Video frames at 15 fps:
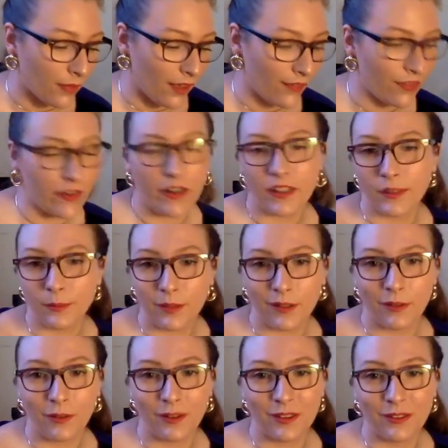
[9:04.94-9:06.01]
the next book
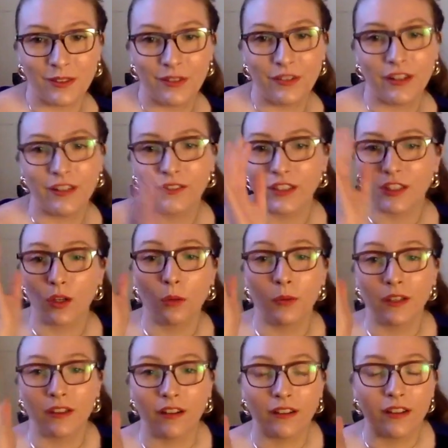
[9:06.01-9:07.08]
I'm going to reread, which oh
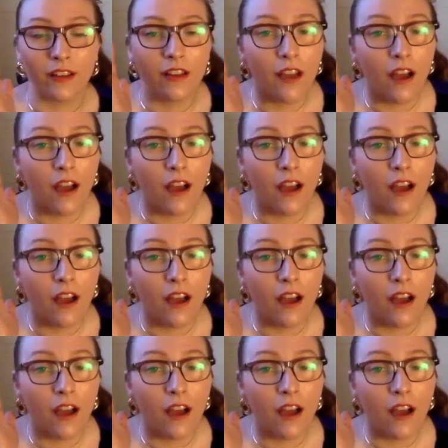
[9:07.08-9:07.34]
my god,